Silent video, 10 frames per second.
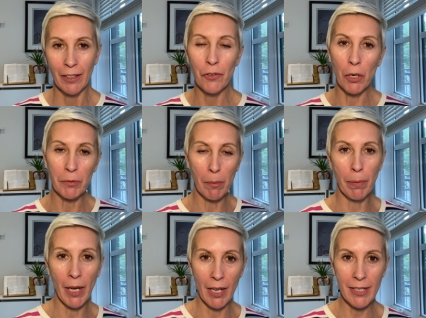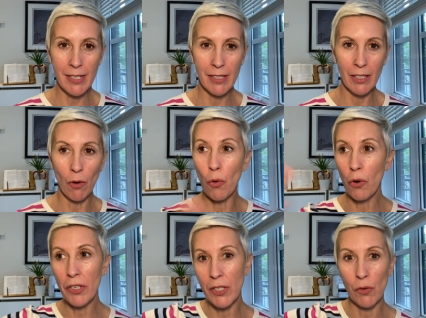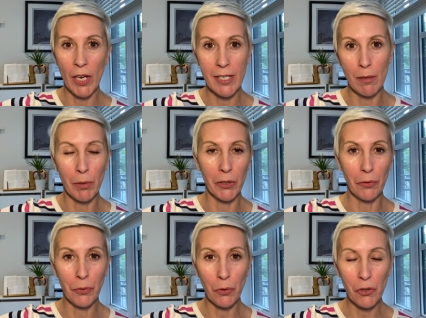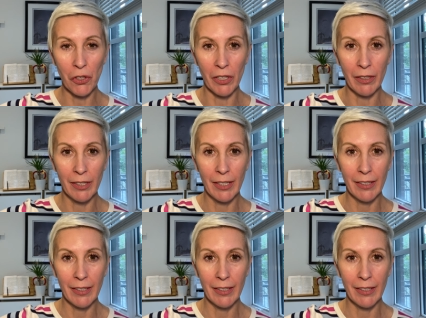from the past or stress about the future